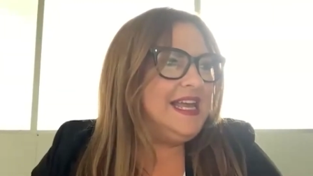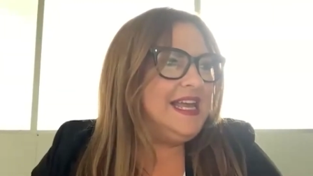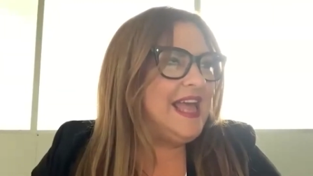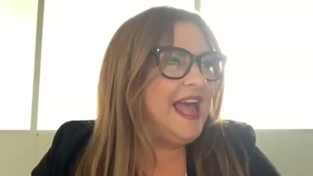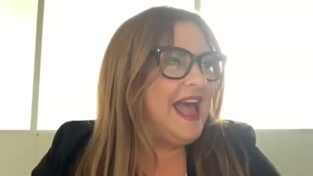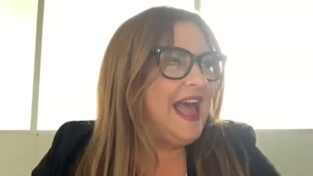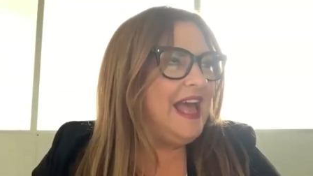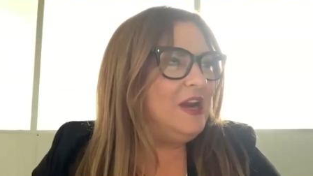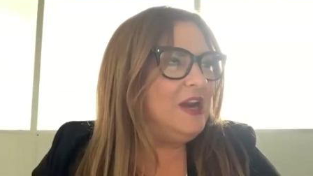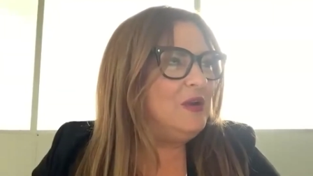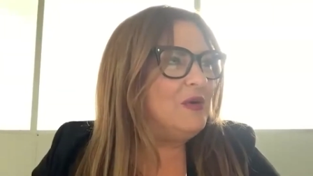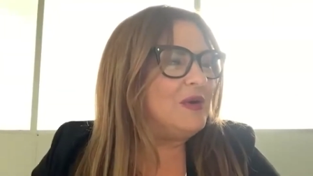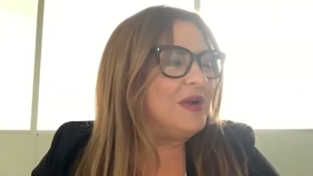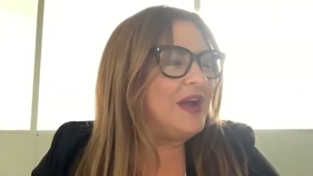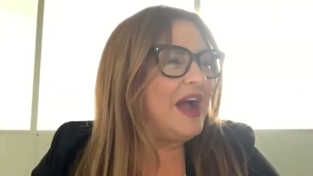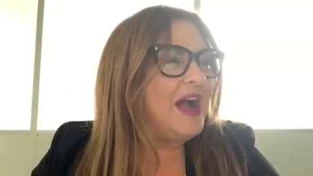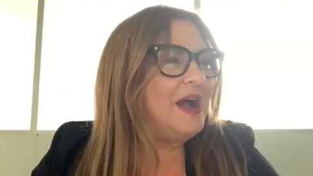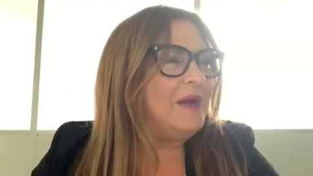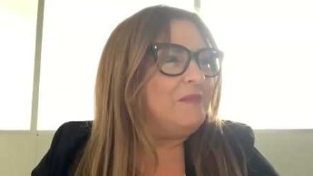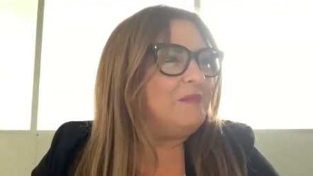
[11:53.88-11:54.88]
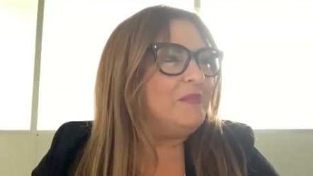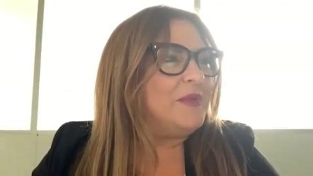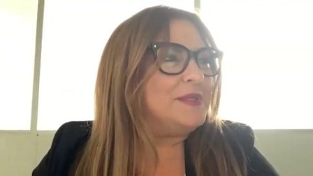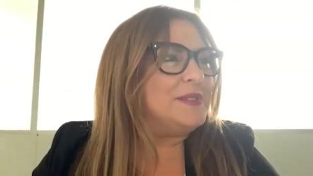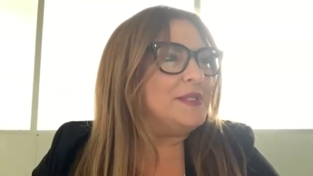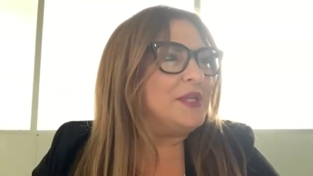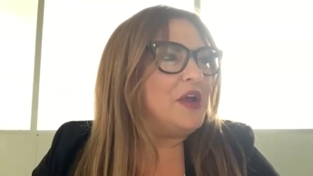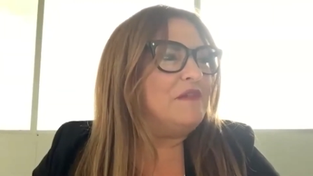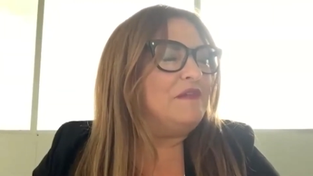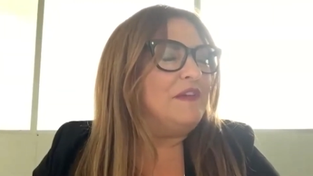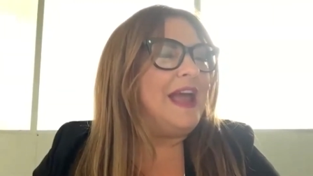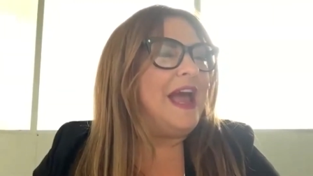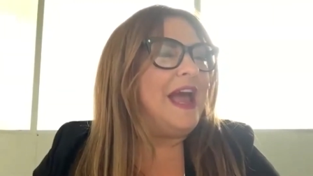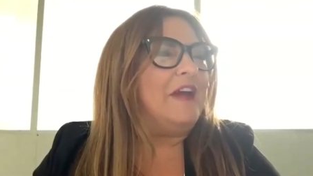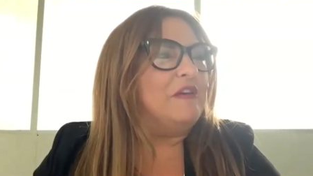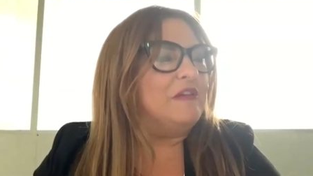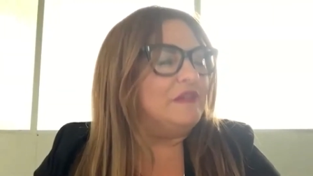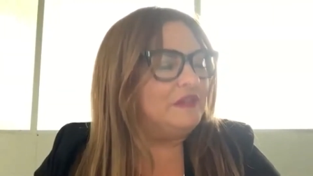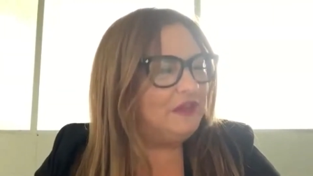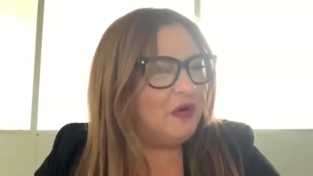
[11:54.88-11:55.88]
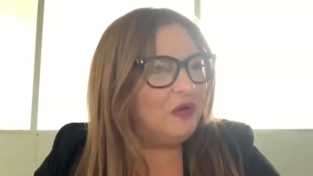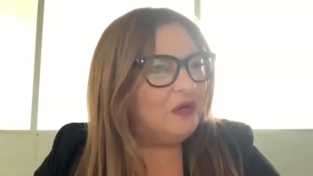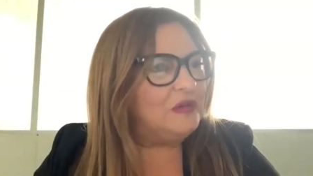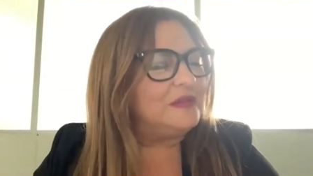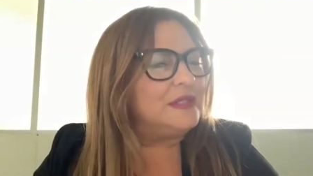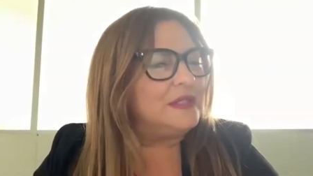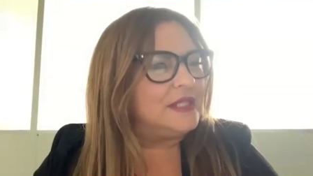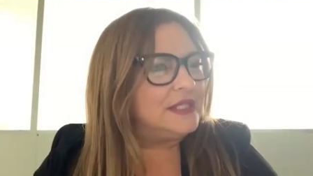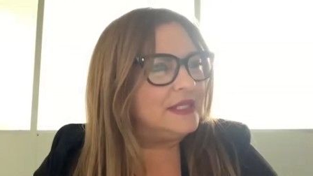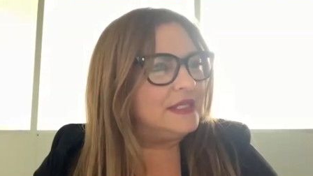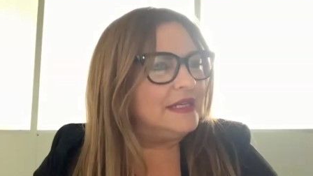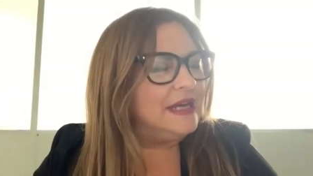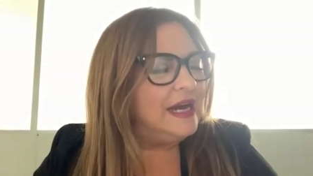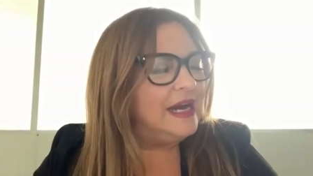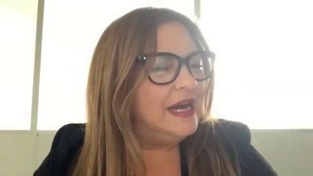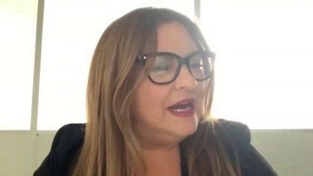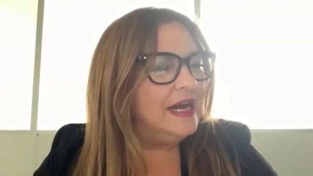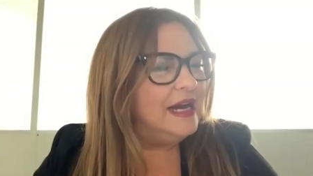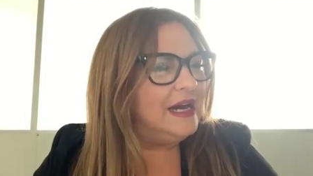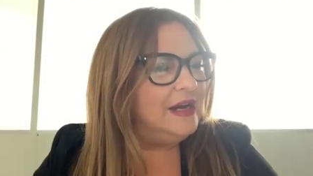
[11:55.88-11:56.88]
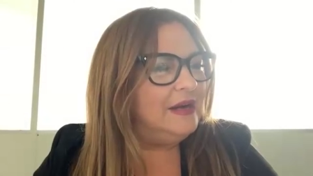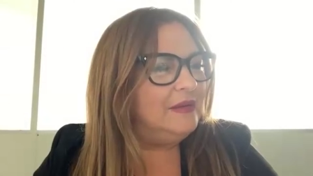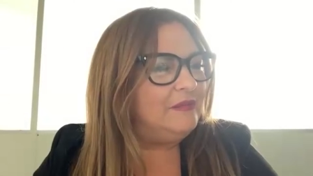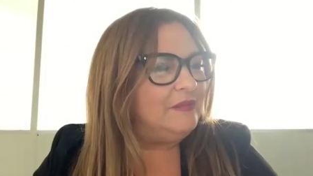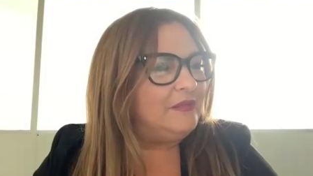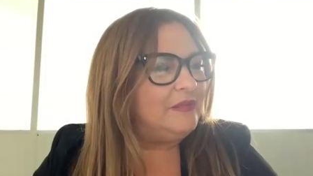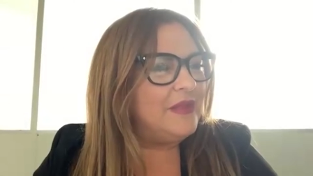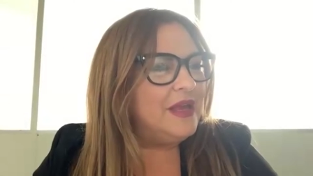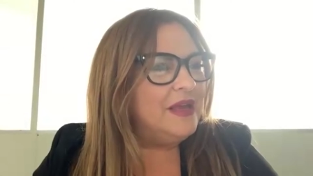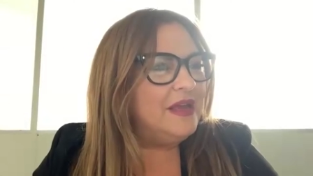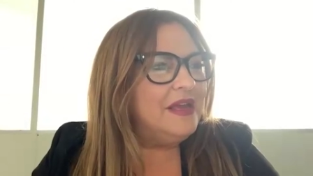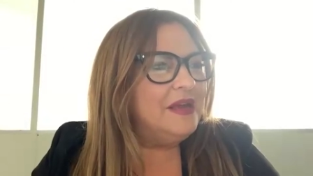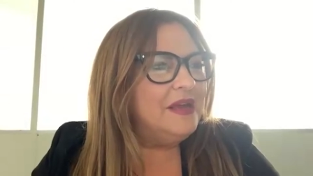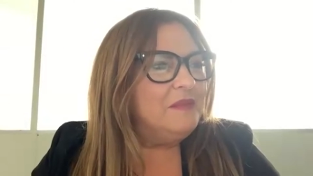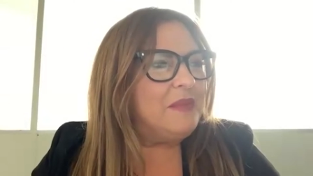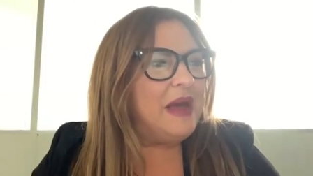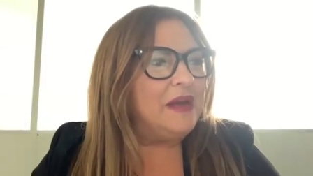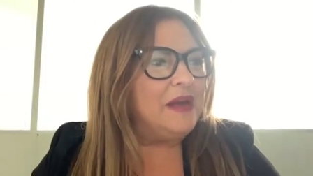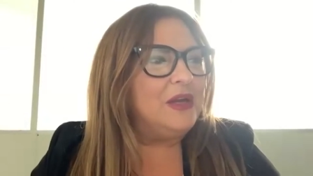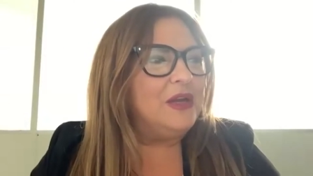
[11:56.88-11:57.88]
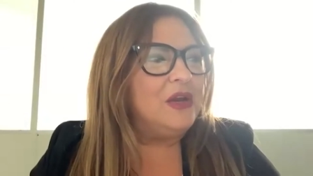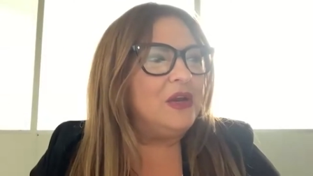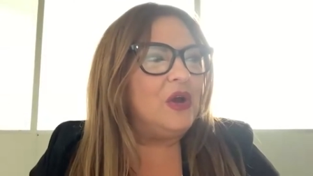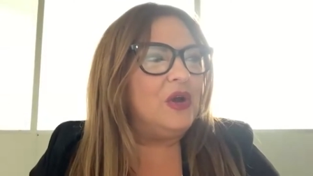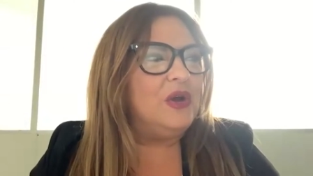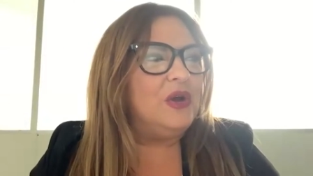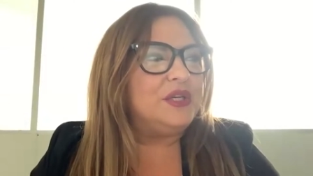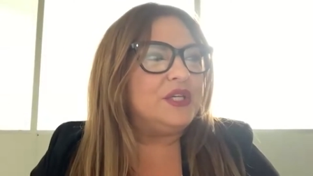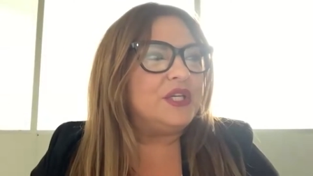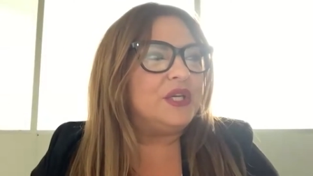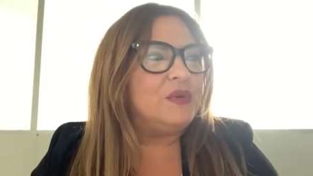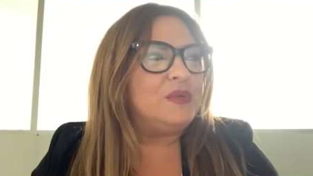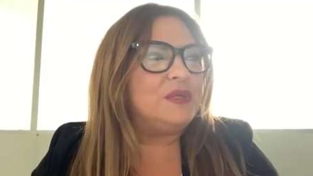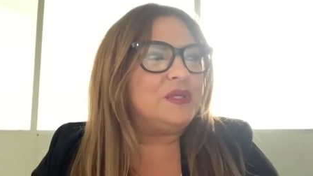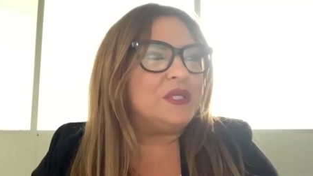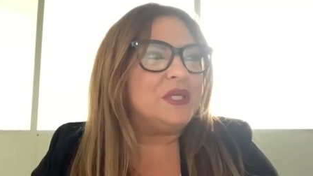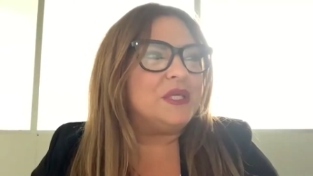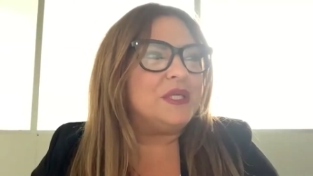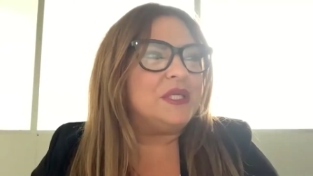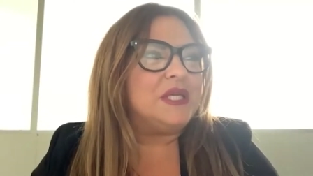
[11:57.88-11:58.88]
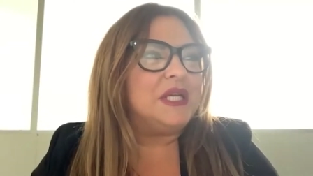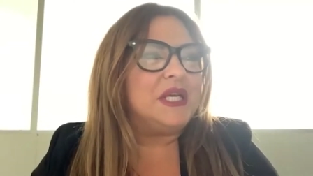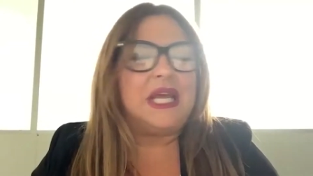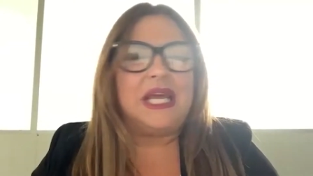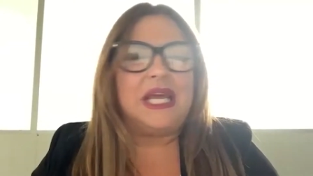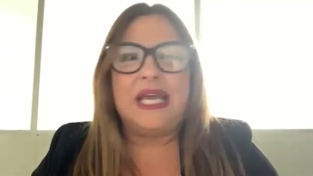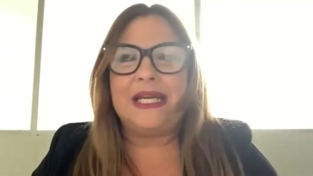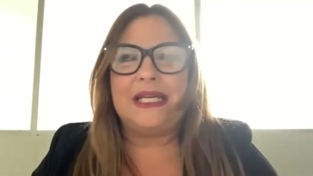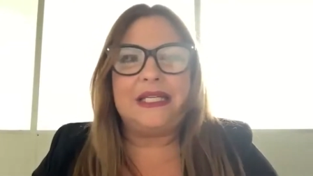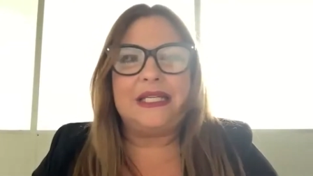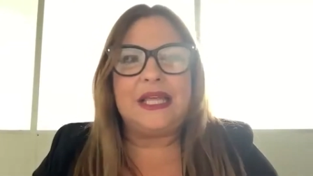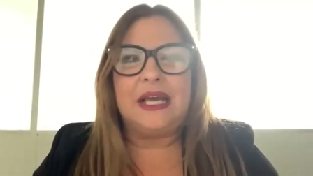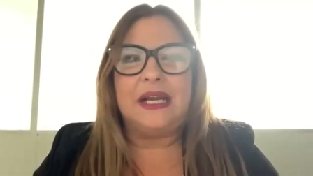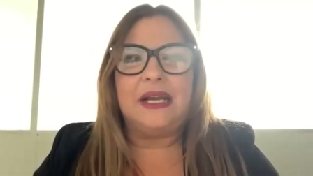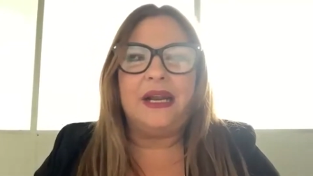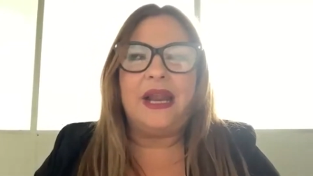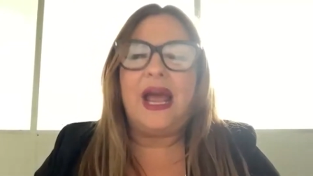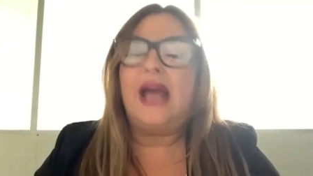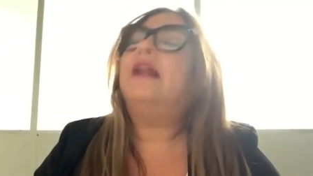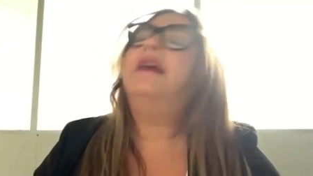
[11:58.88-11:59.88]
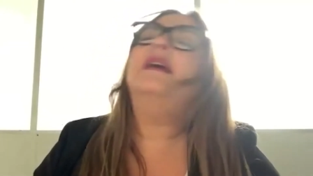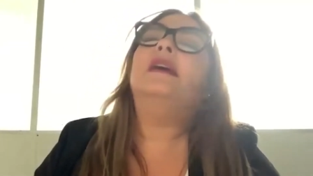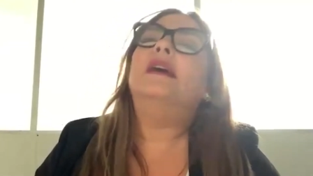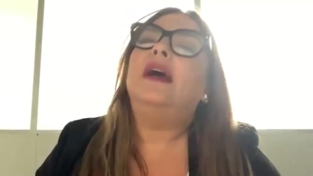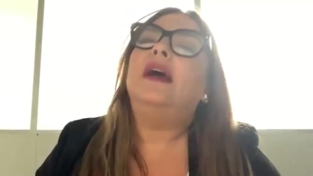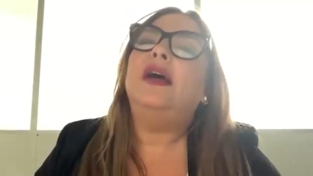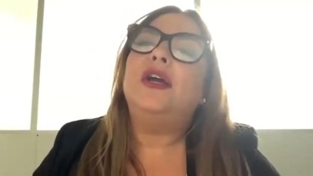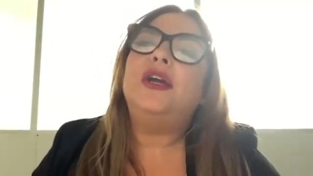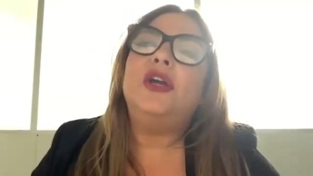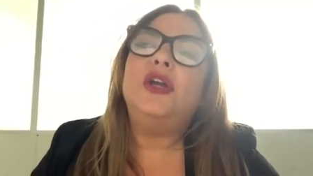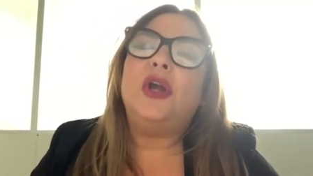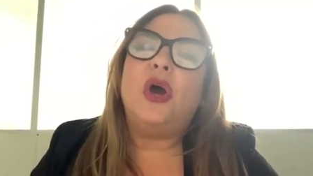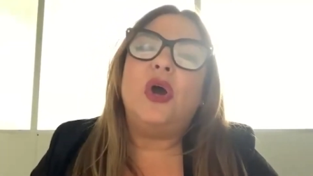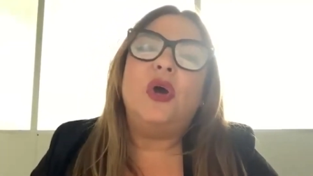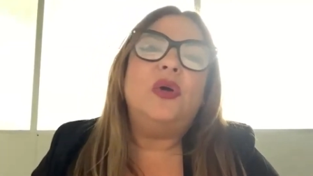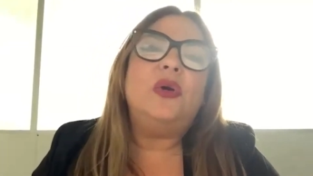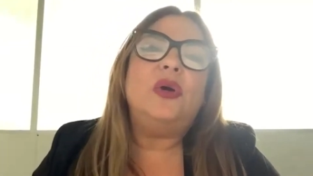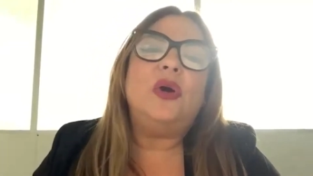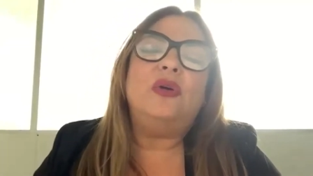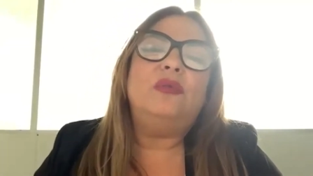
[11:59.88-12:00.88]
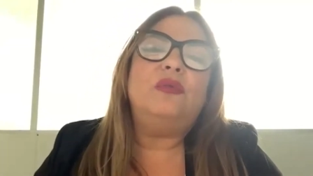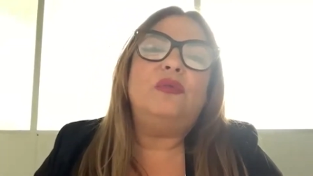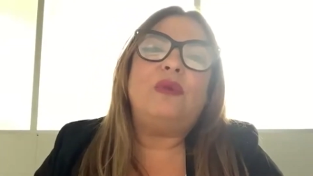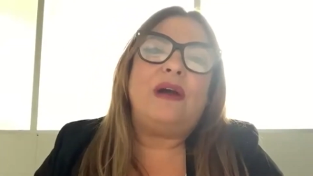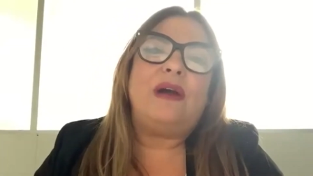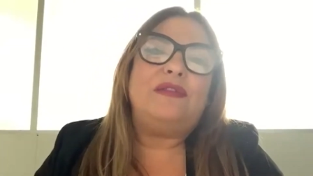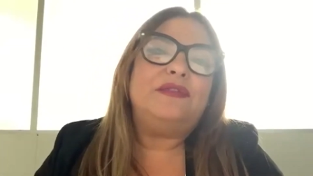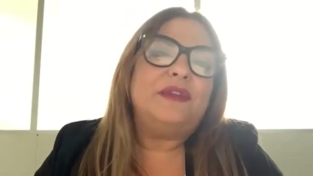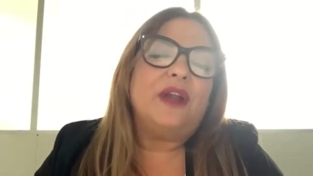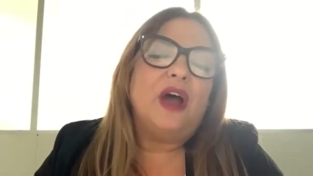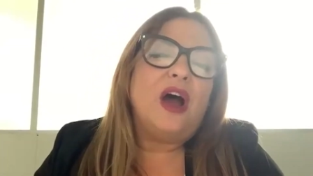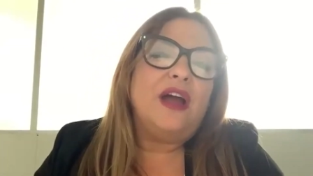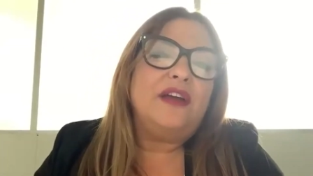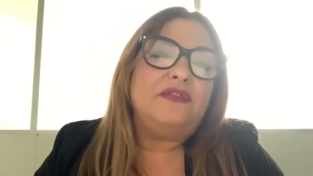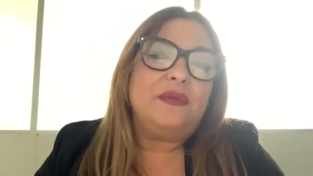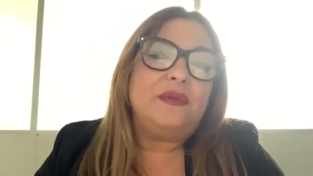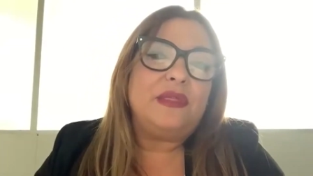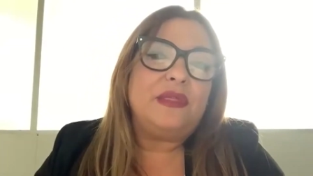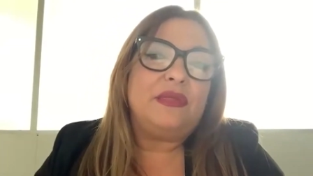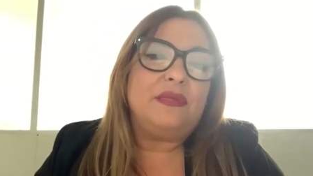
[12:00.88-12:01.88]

Yeah, look, um, Sophie had her faults. Um, but you know, she was just a kid that had had a, a you know a rough life with